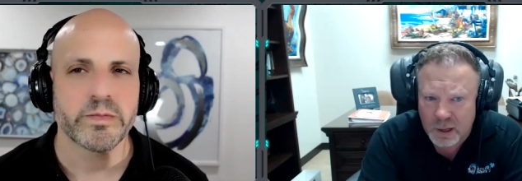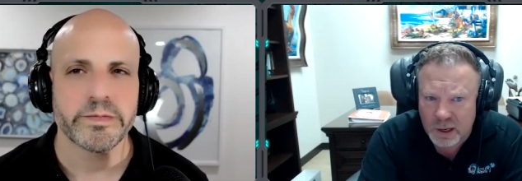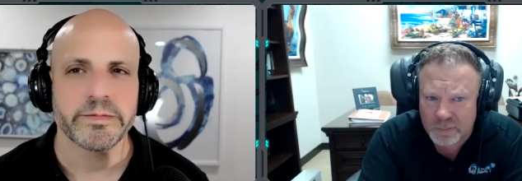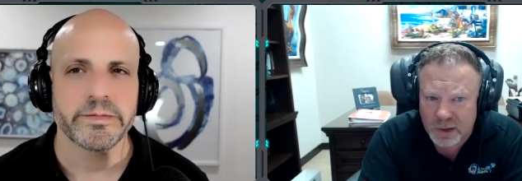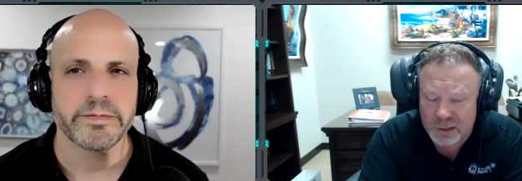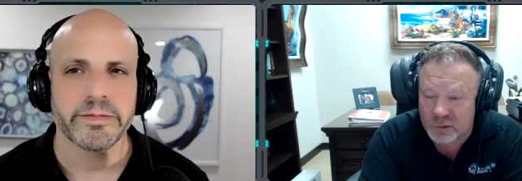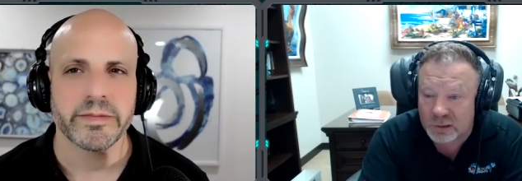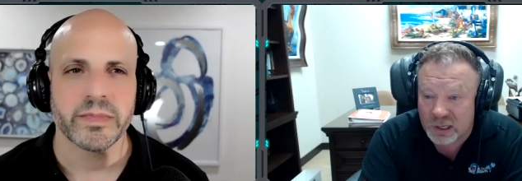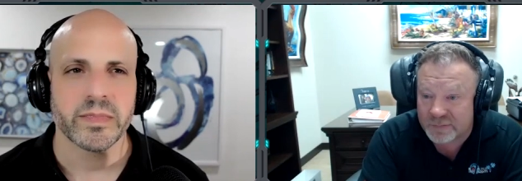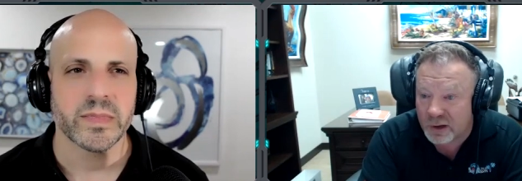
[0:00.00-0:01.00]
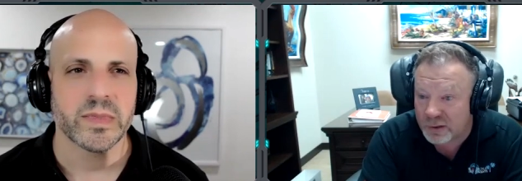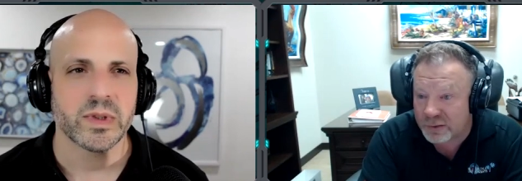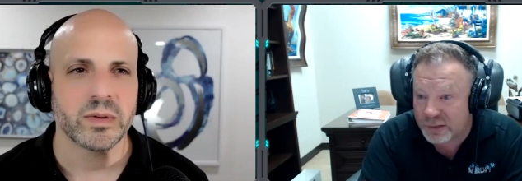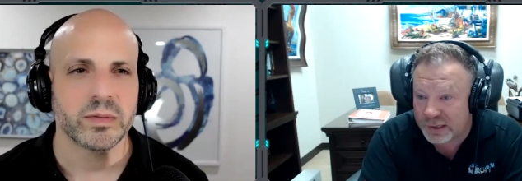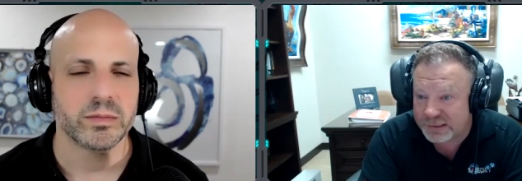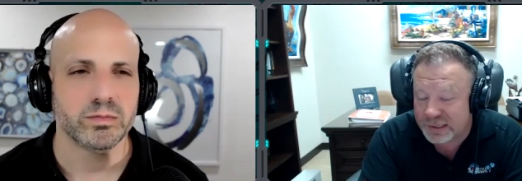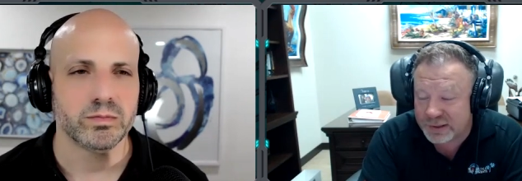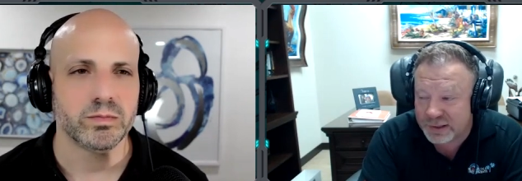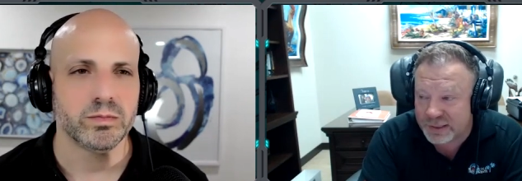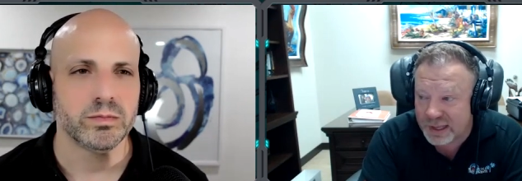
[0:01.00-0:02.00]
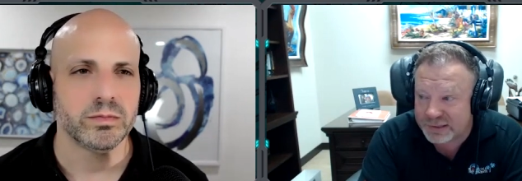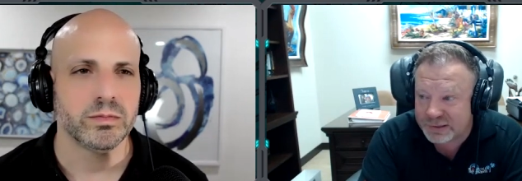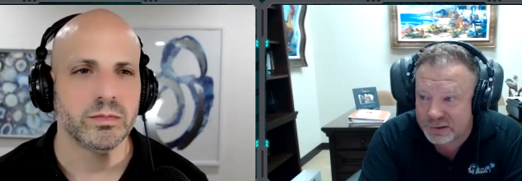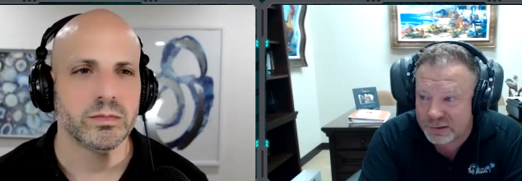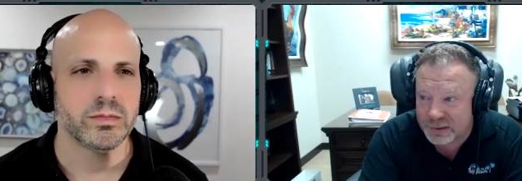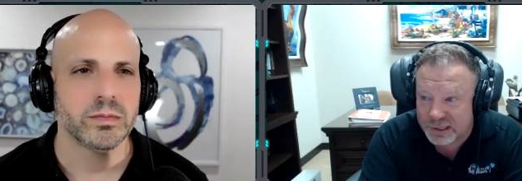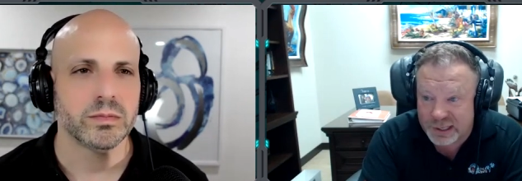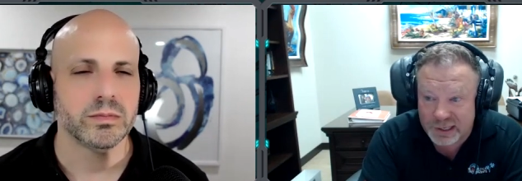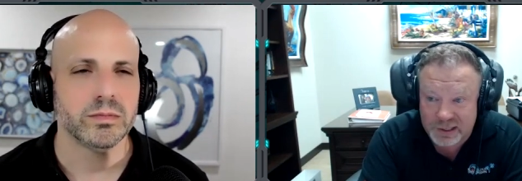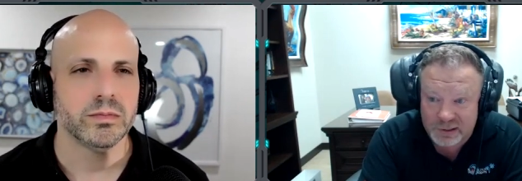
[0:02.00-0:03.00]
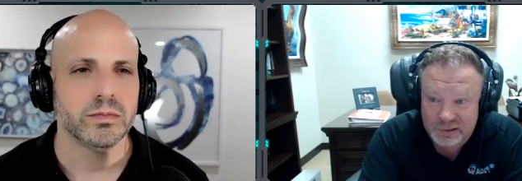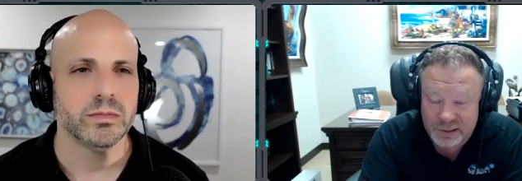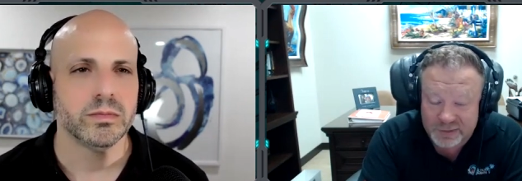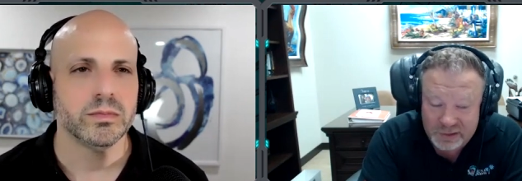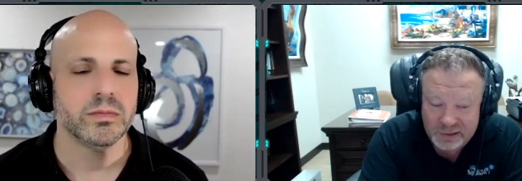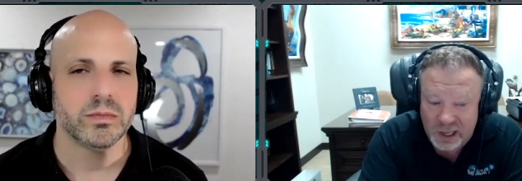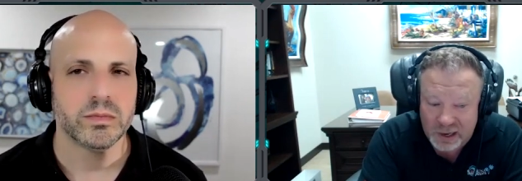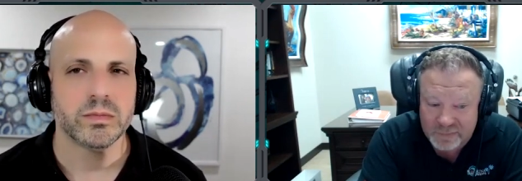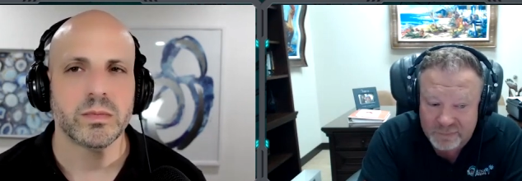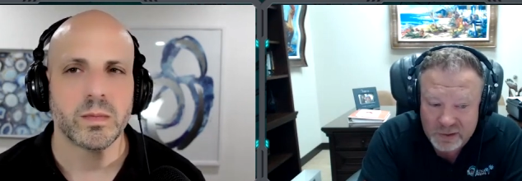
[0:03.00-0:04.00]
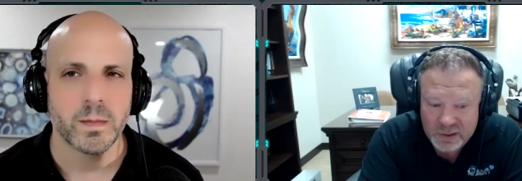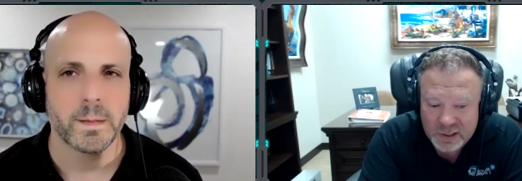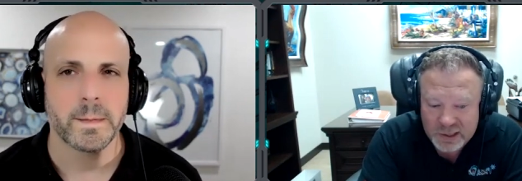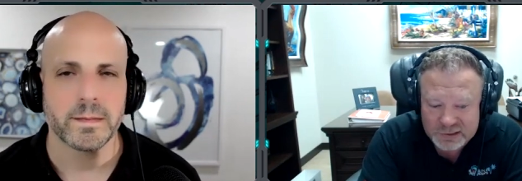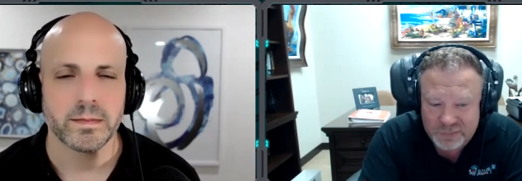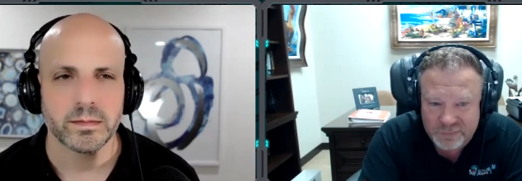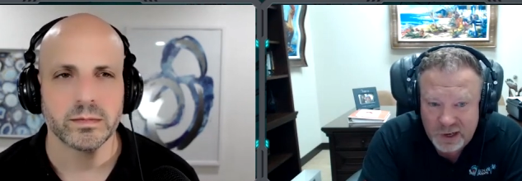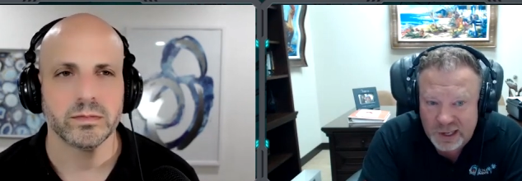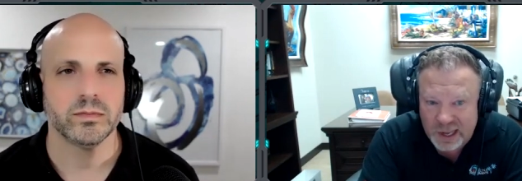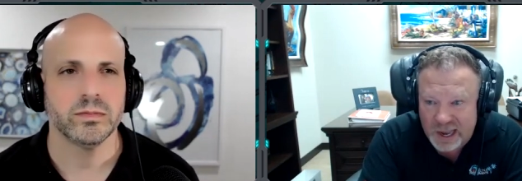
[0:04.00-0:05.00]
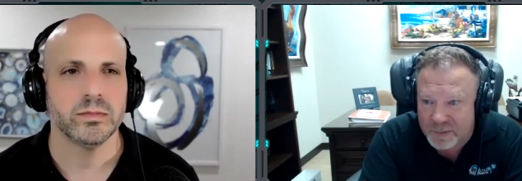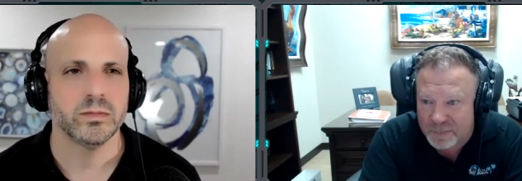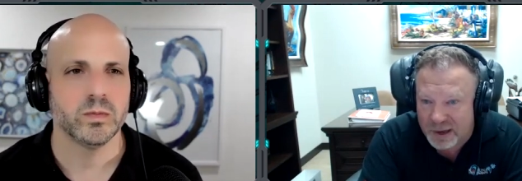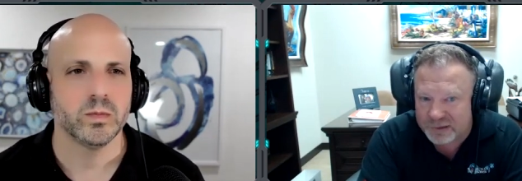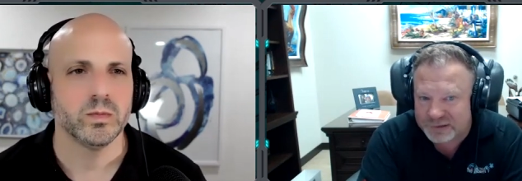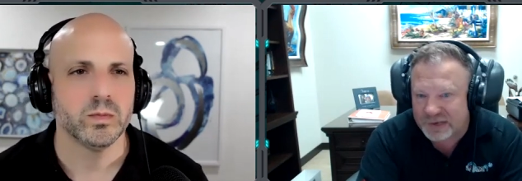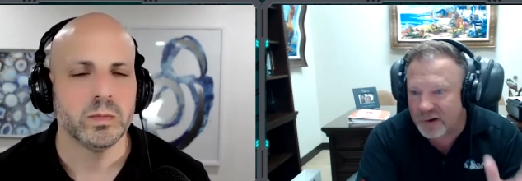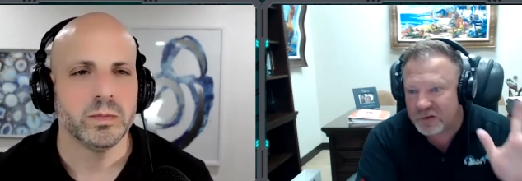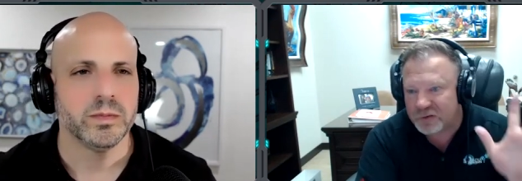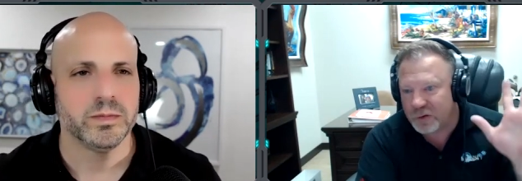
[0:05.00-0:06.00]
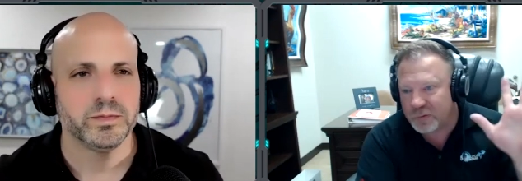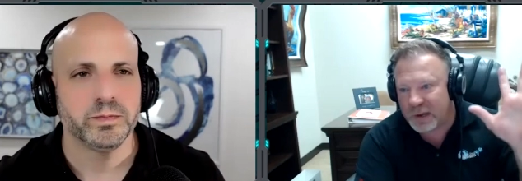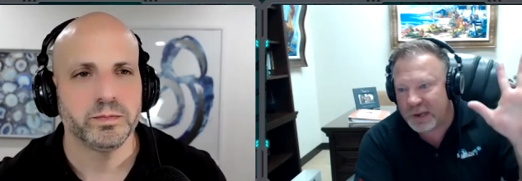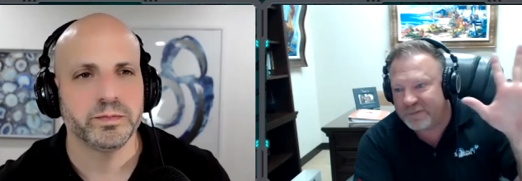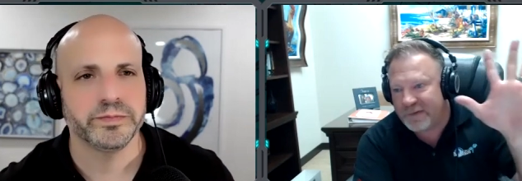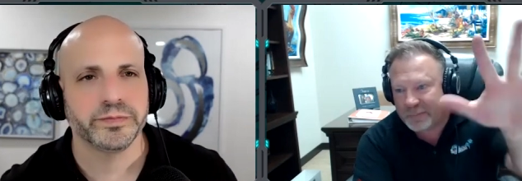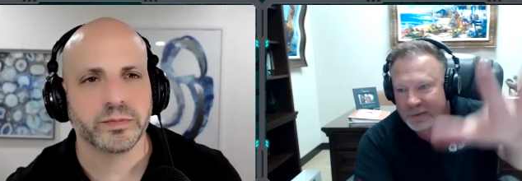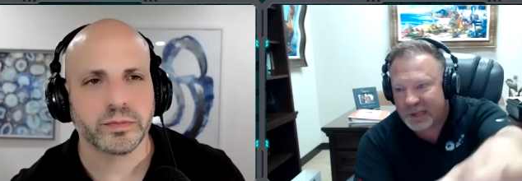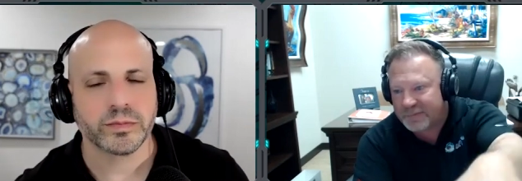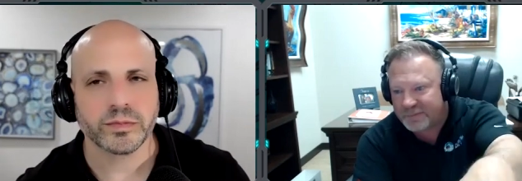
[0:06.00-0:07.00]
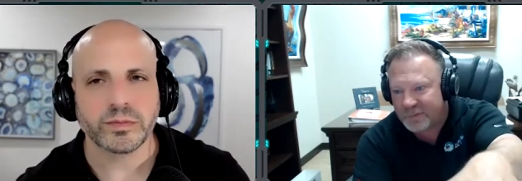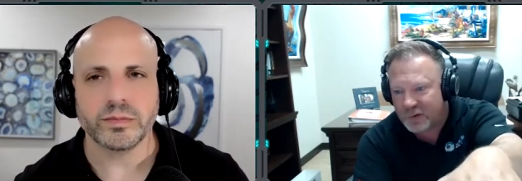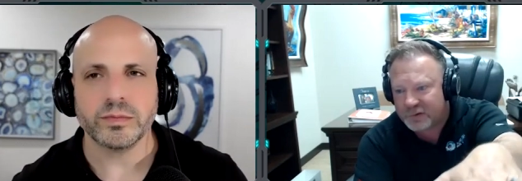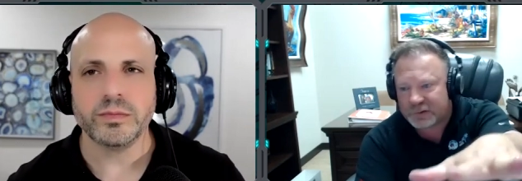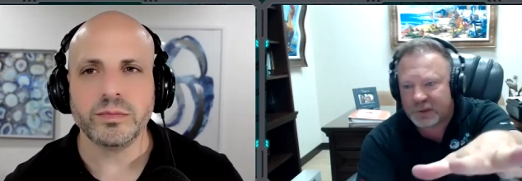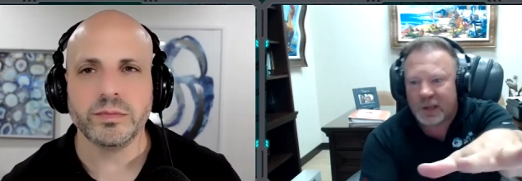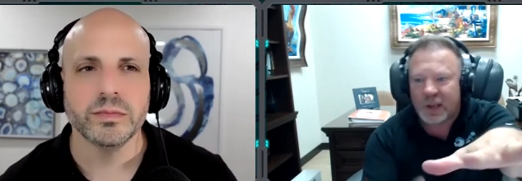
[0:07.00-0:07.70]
Speaker 1: Um, I do a lot of other things, and I think that's the key to living life is to find a happy balance. I've always put my family life first,